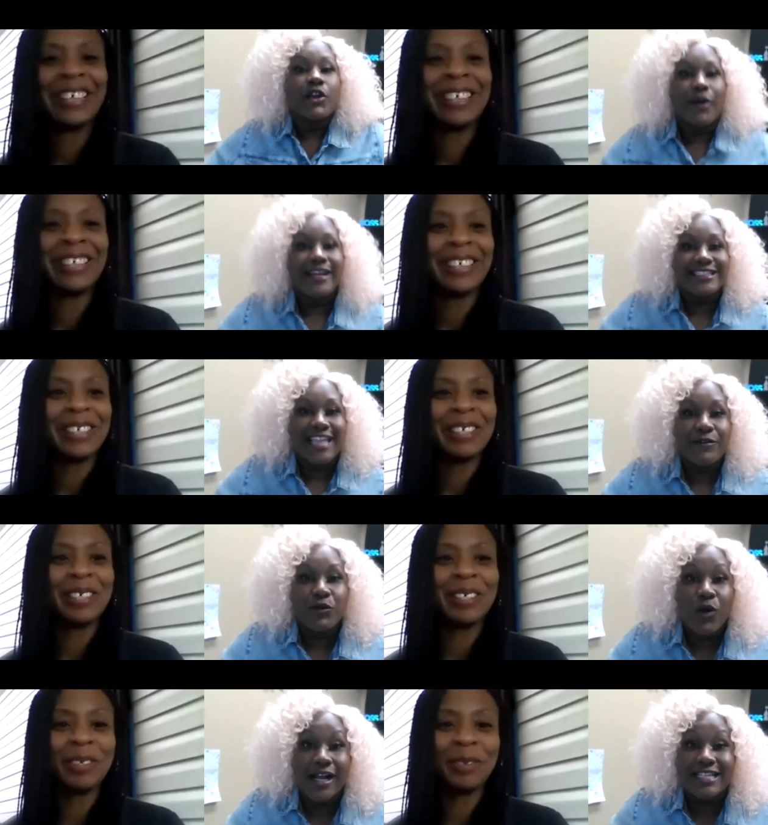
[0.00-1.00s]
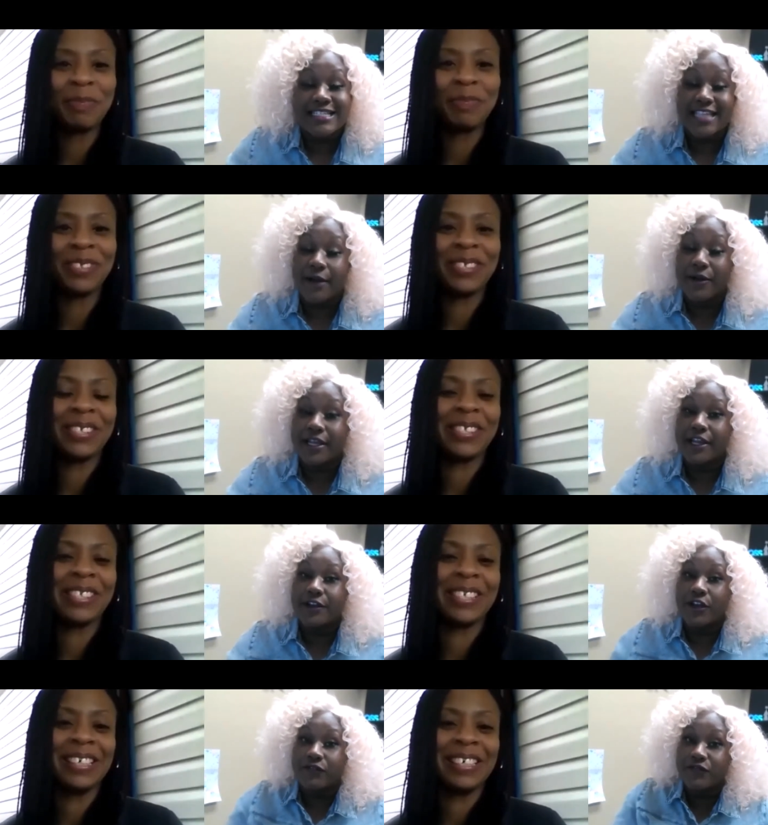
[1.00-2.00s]
Speaker 1: Greetings, everyone. Sarah here,
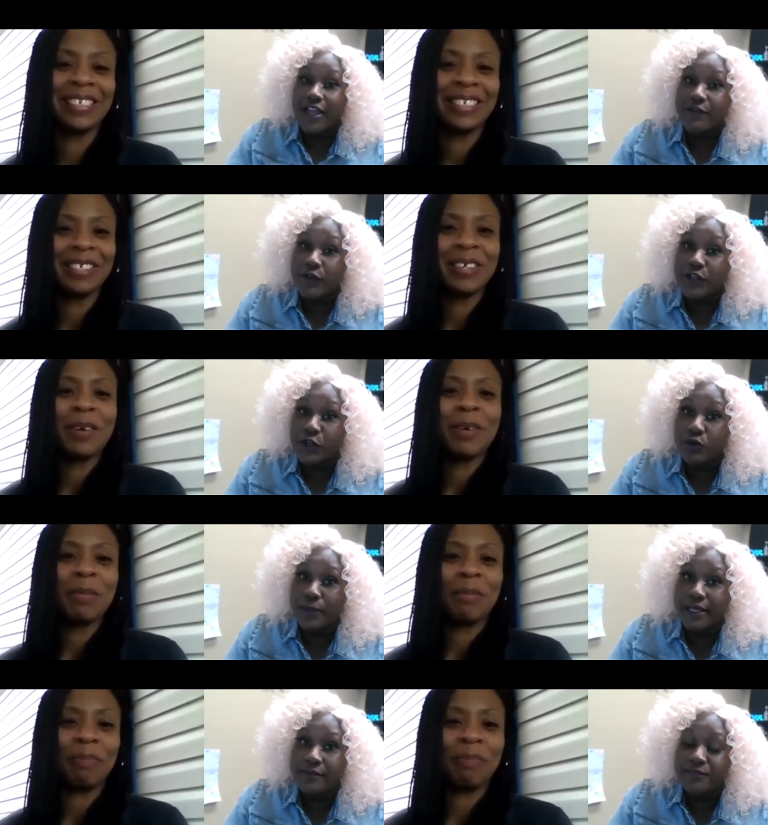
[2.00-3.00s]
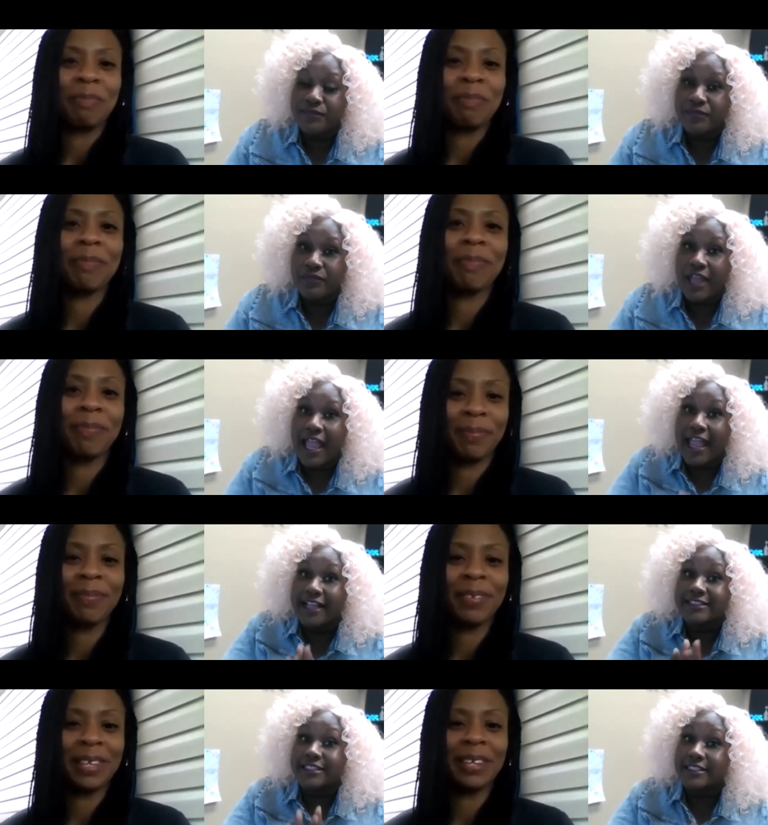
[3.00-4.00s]
your favorite newbie. And
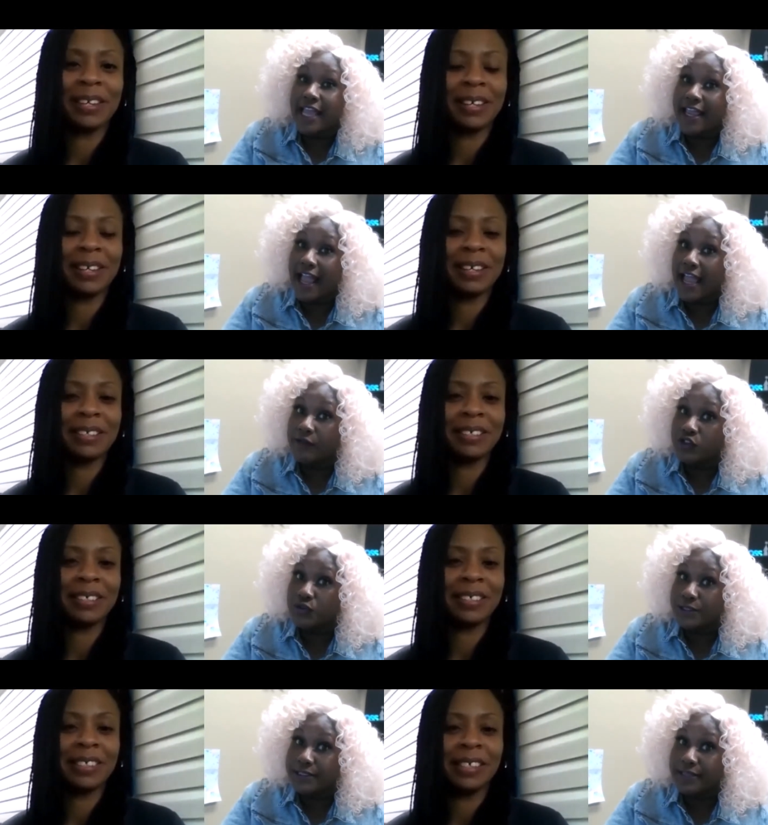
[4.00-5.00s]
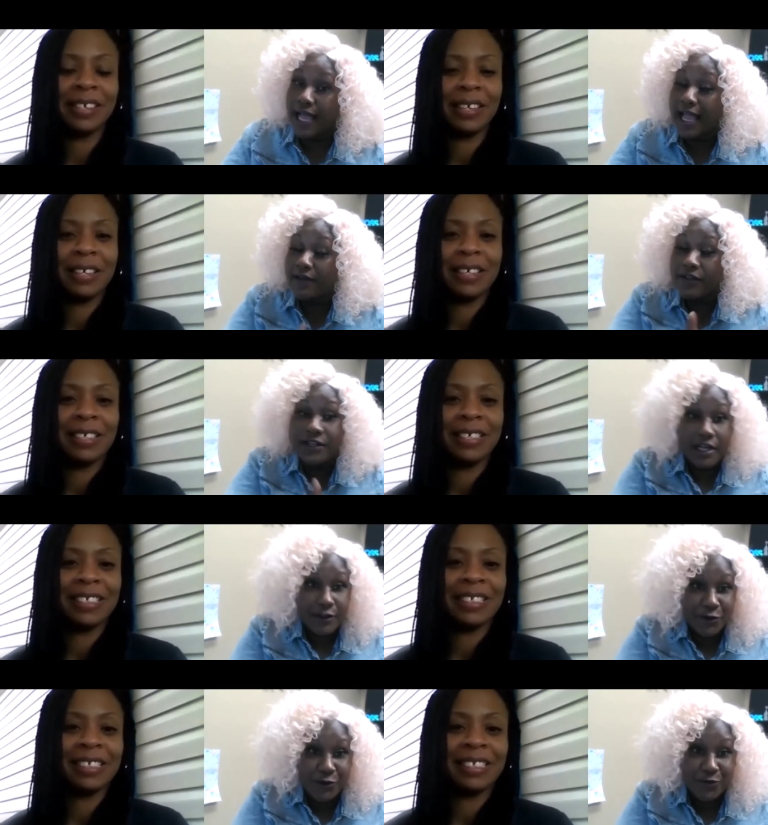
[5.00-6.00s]
today I have a treat. I have another
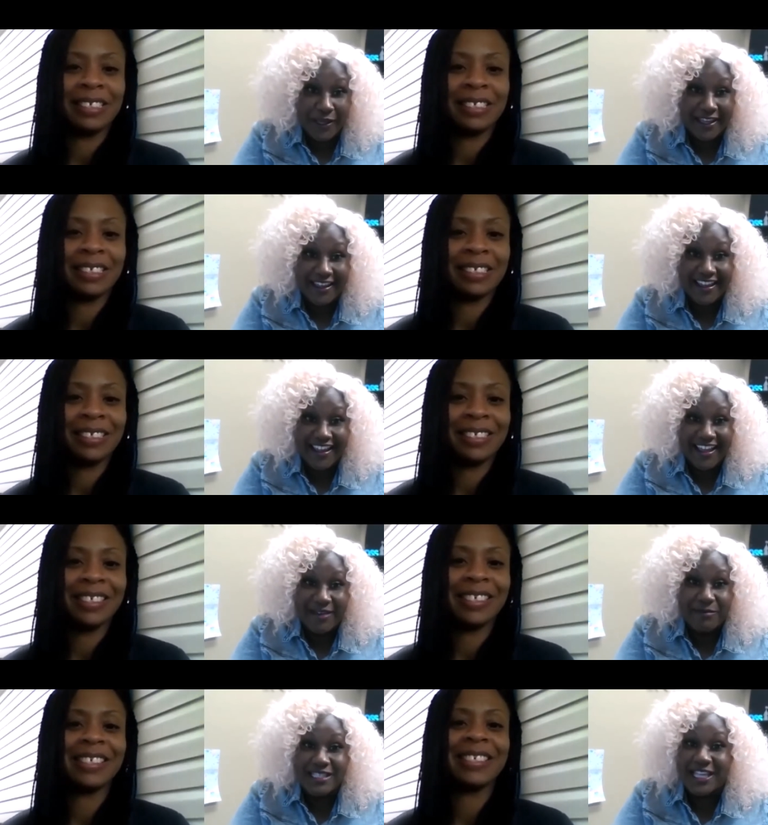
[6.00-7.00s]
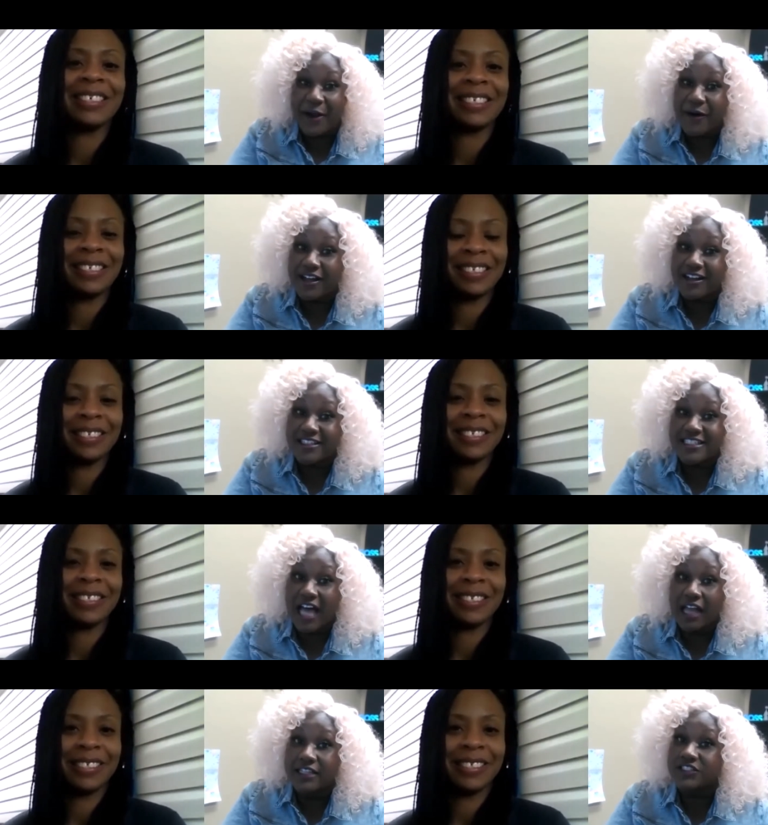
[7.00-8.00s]
newbie, Miss Erica
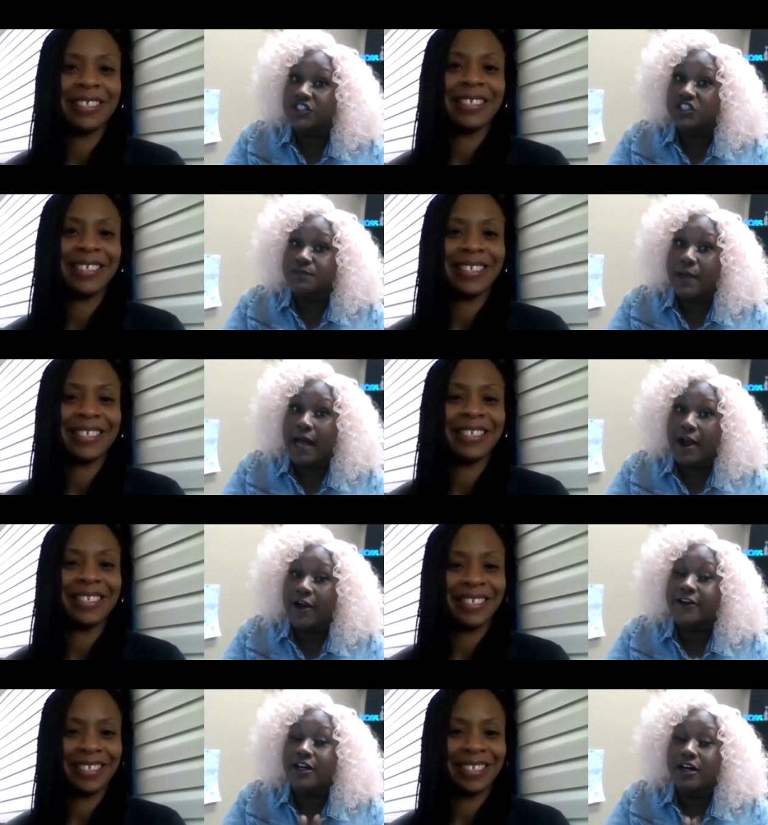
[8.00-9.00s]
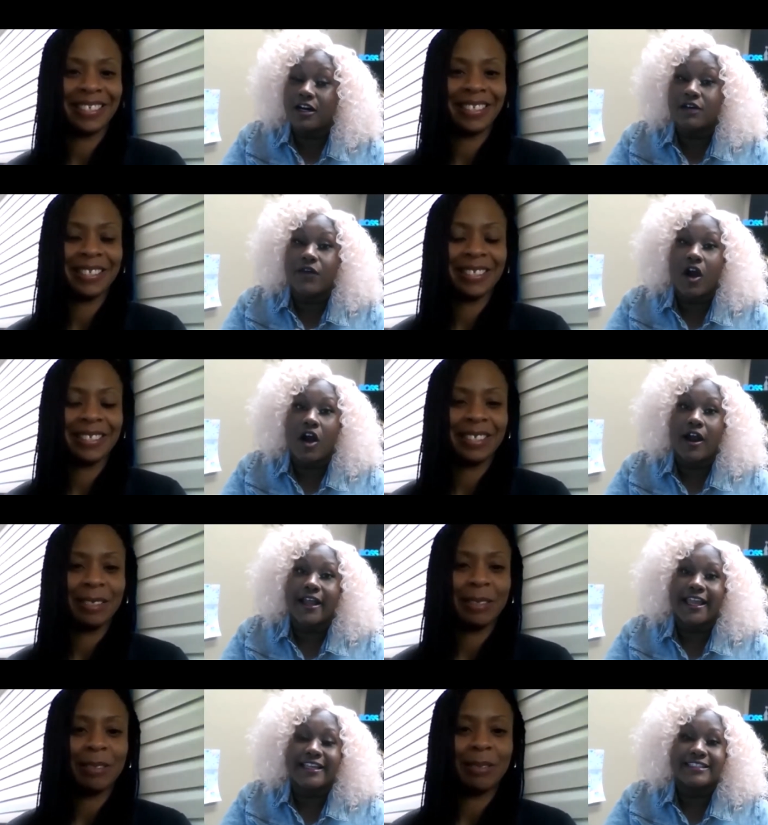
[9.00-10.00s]
Gonzalez. She's part of our
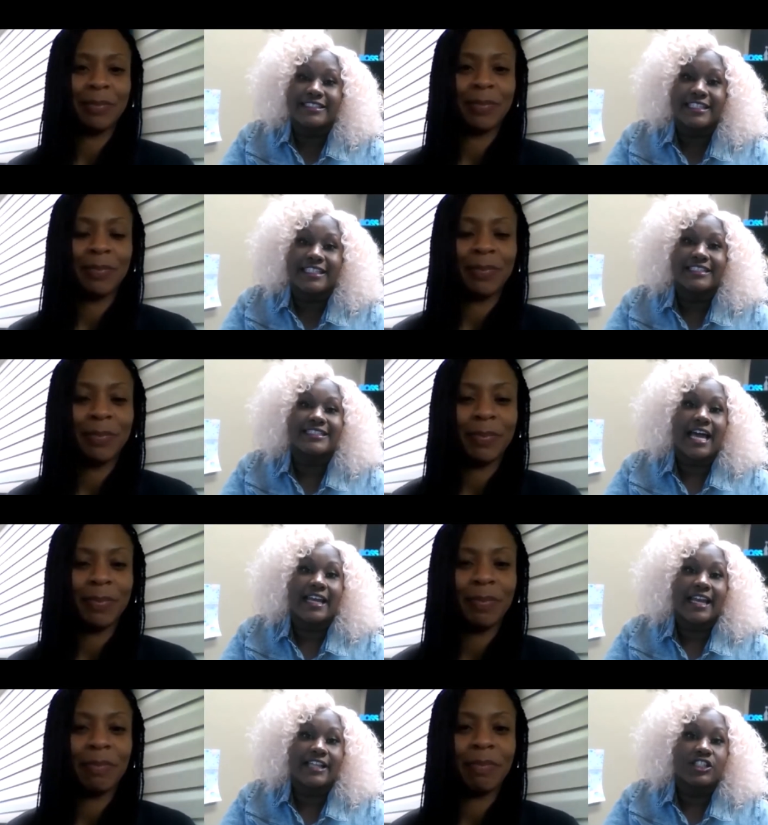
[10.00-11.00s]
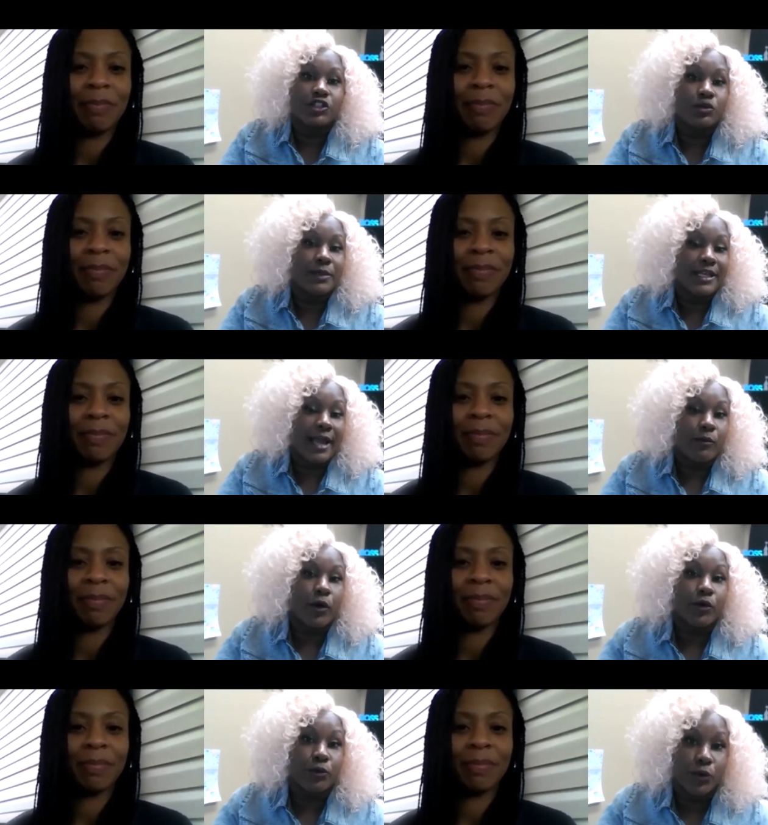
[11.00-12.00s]
NC Signing Agent Newbie Network
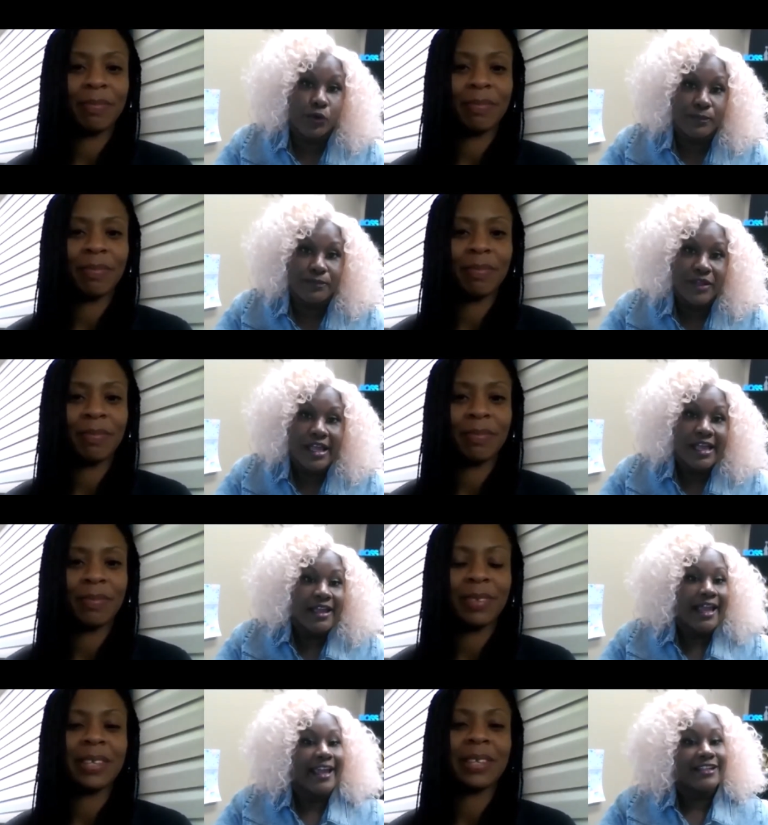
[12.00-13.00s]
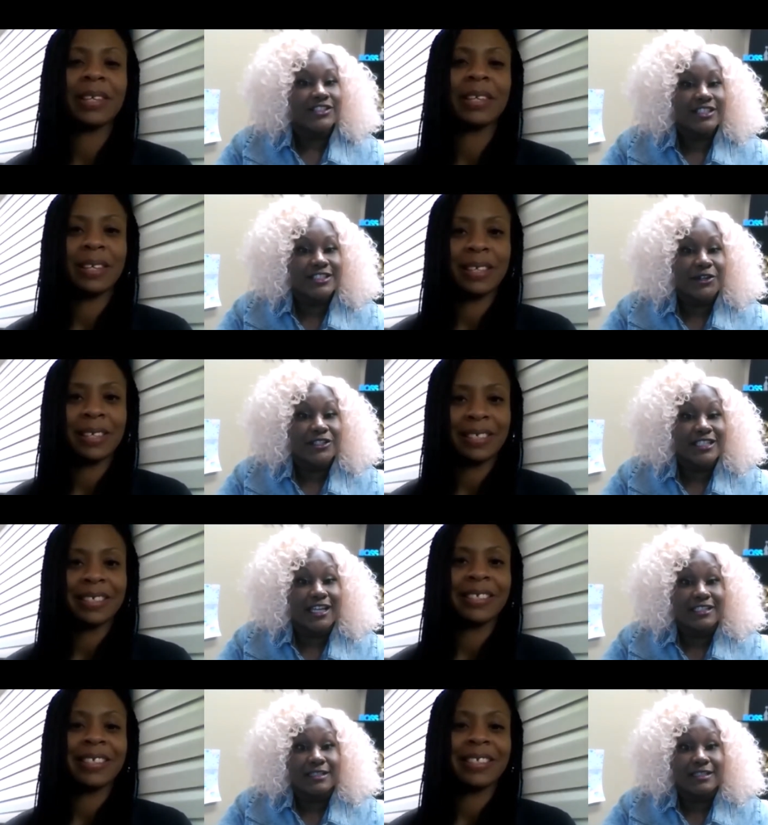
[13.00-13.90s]
group. And she's here to tell us